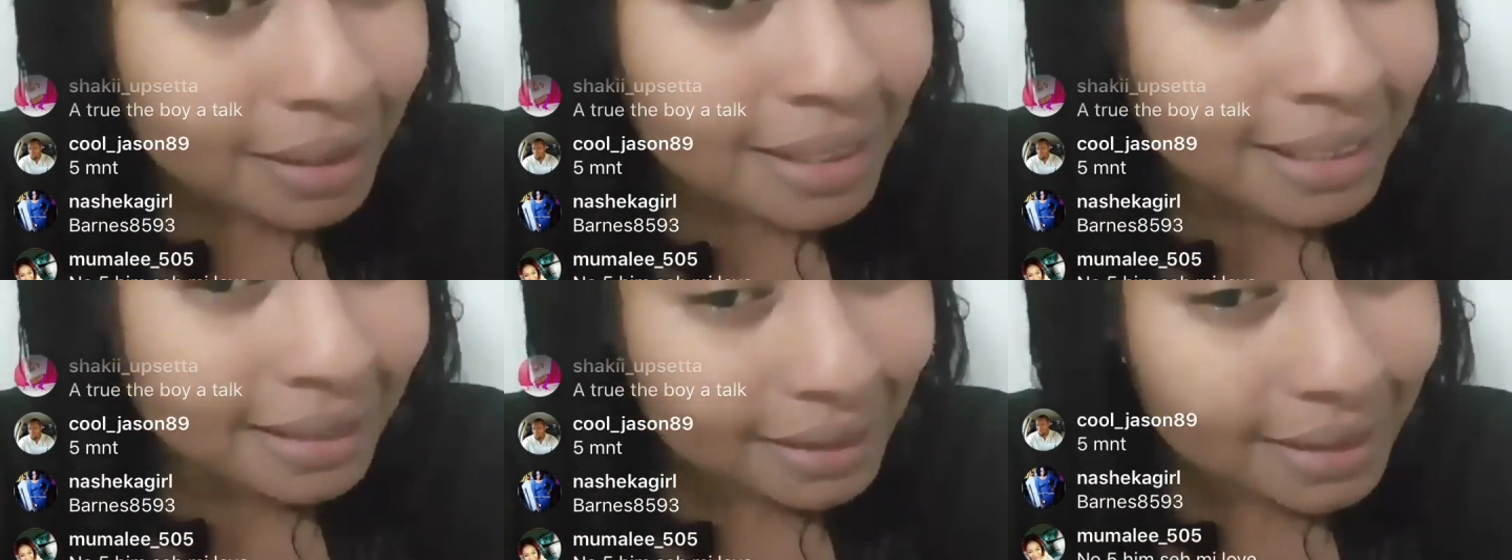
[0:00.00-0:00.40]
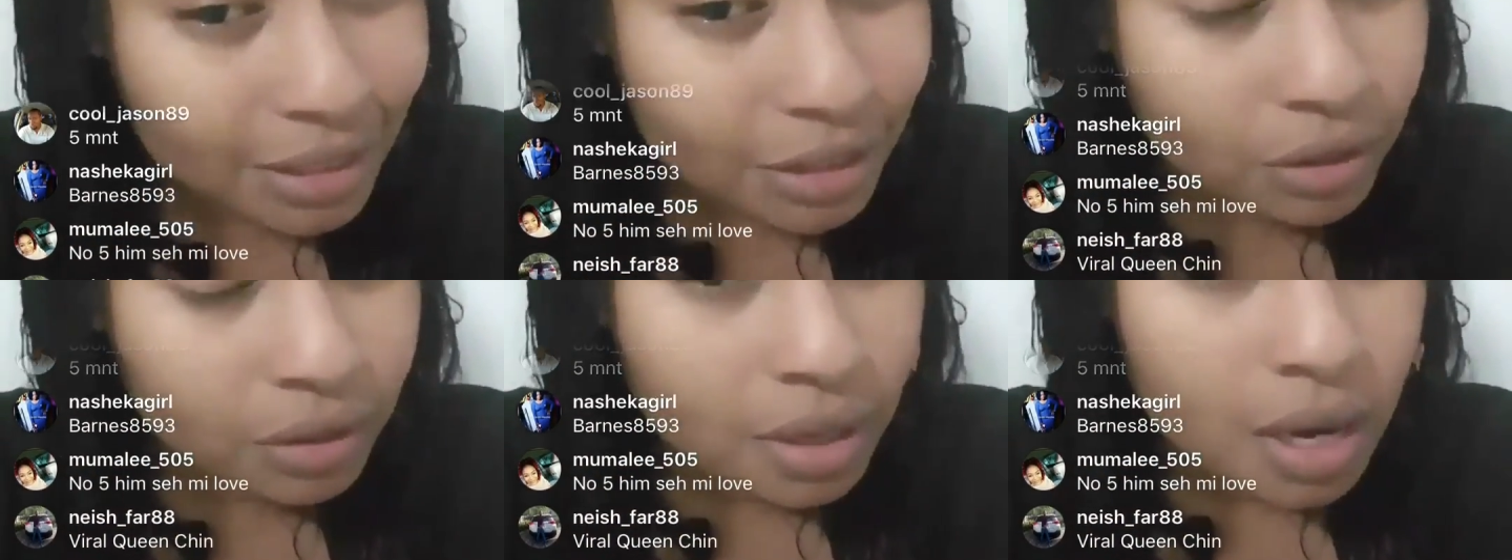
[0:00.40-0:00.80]
listen, you
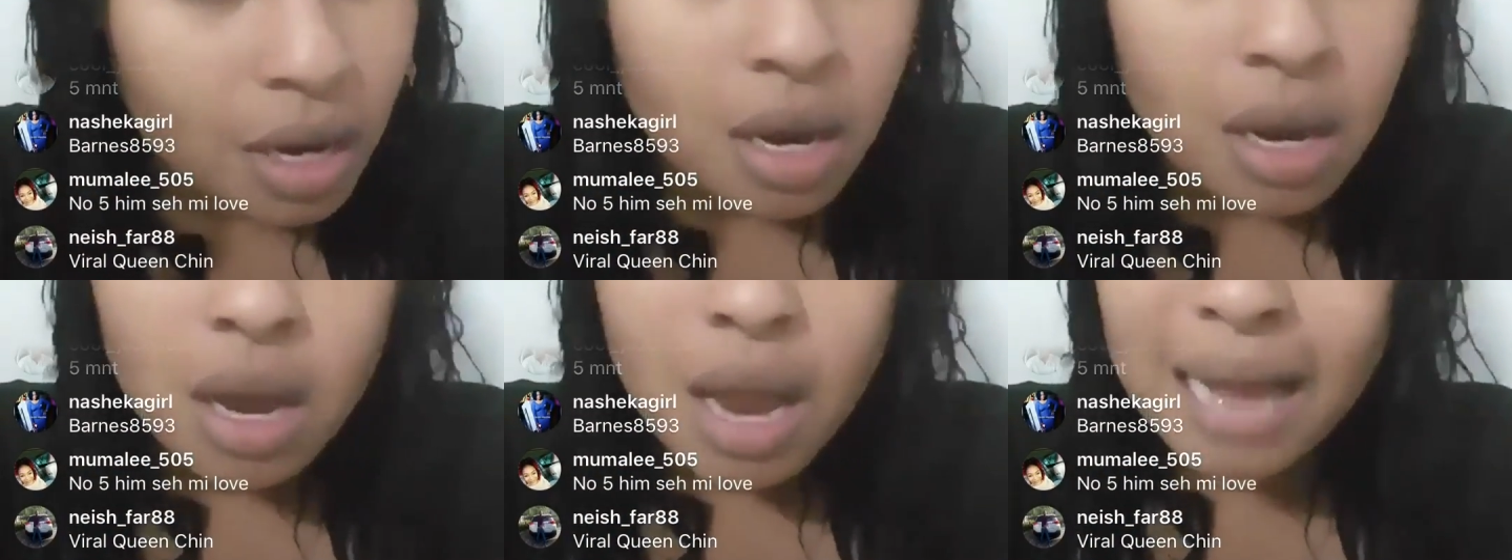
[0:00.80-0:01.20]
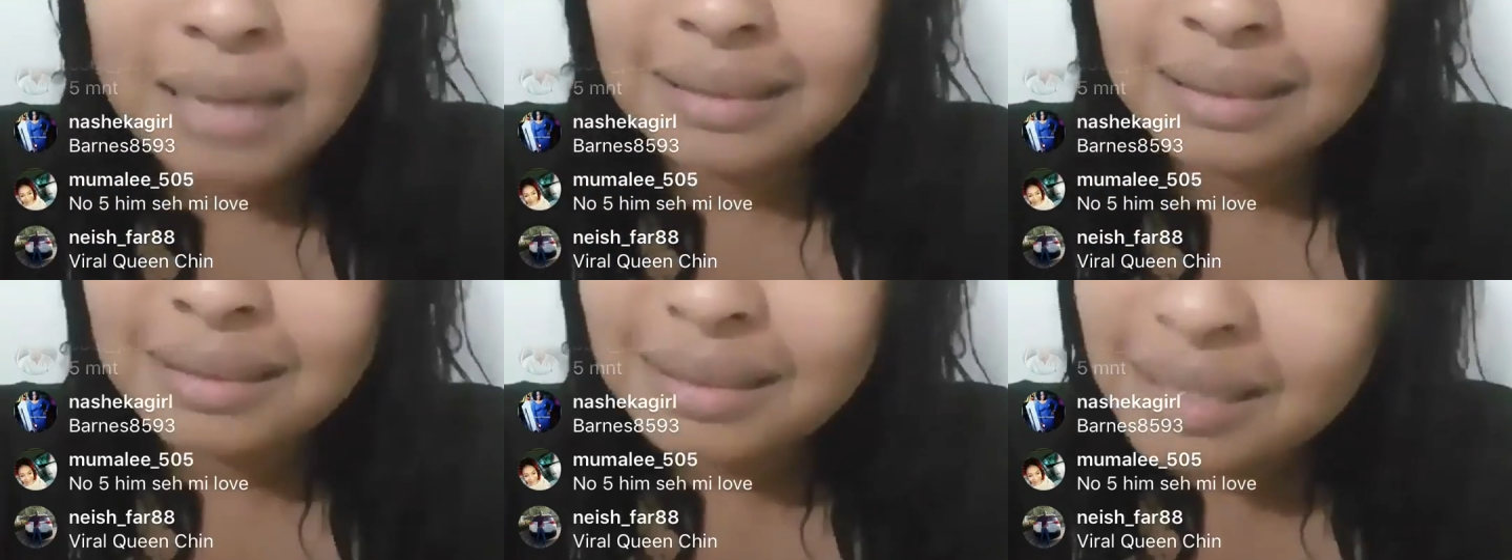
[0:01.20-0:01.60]
know,
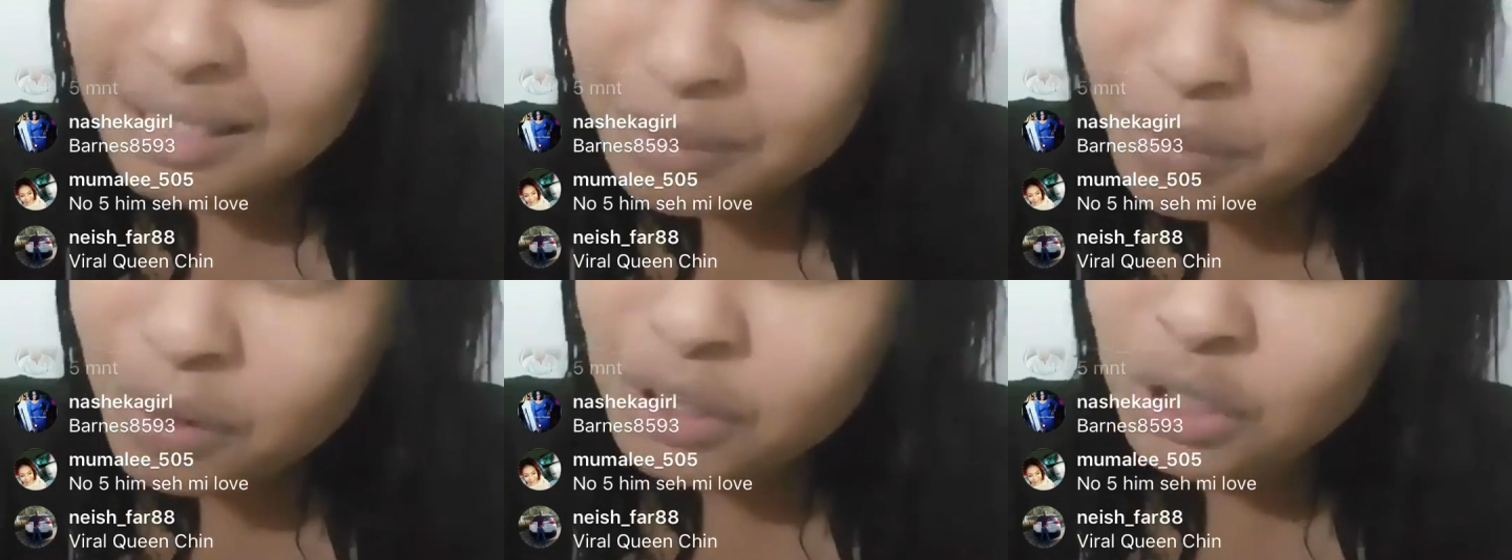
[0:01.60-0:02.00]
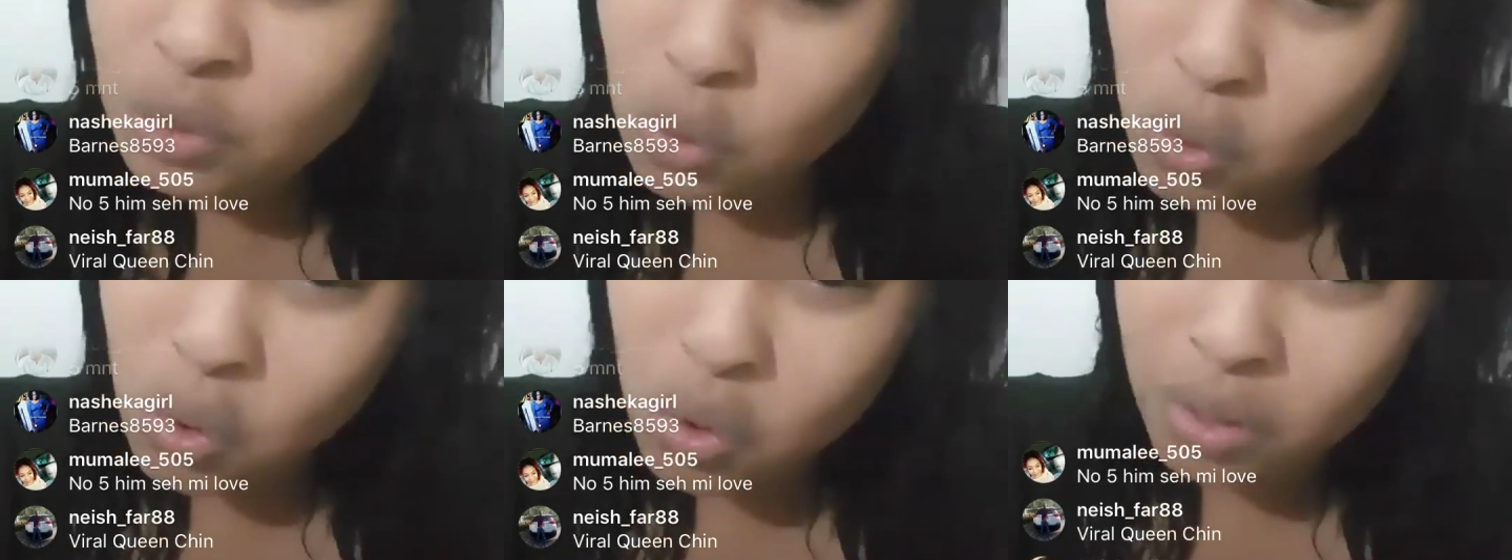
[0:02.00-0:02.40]
at six months
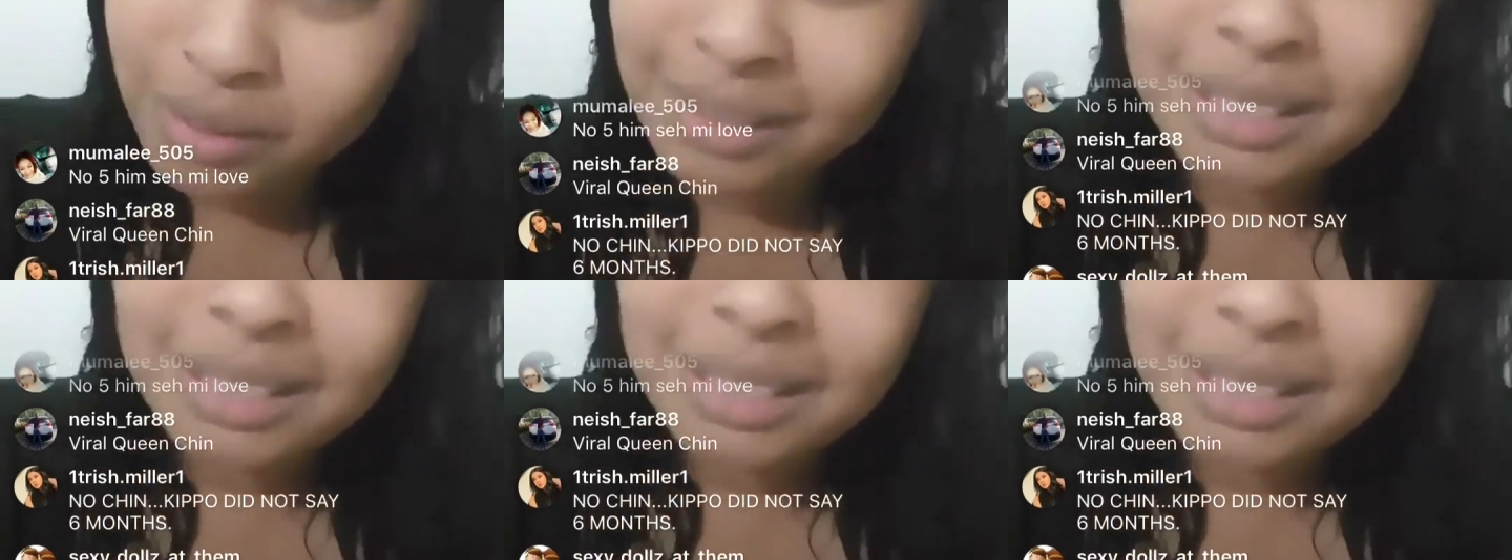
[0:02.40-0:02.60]
old,